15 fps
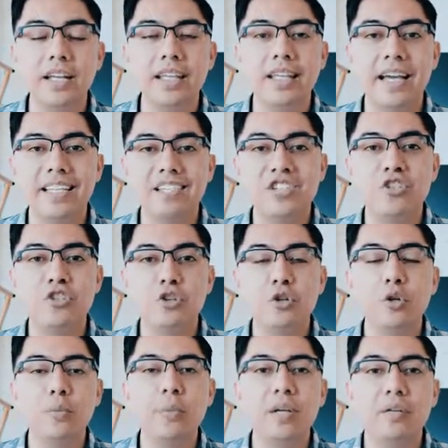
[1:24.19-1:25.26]
that
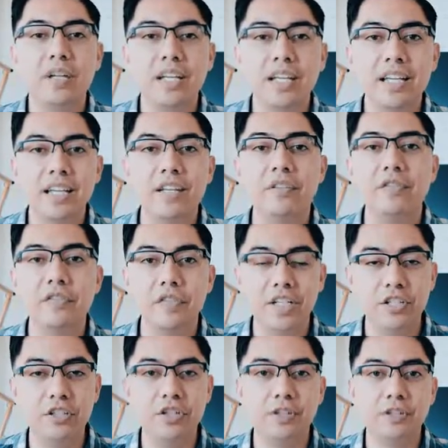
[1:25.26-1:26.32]
zoom in
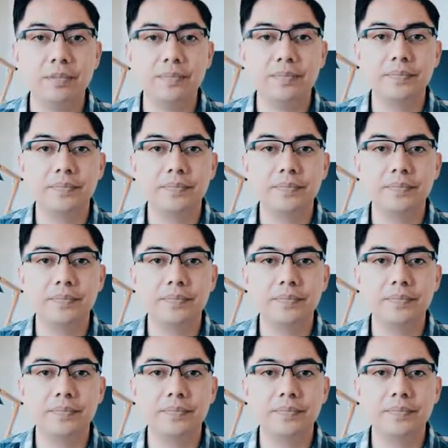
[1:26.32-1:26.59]
feature.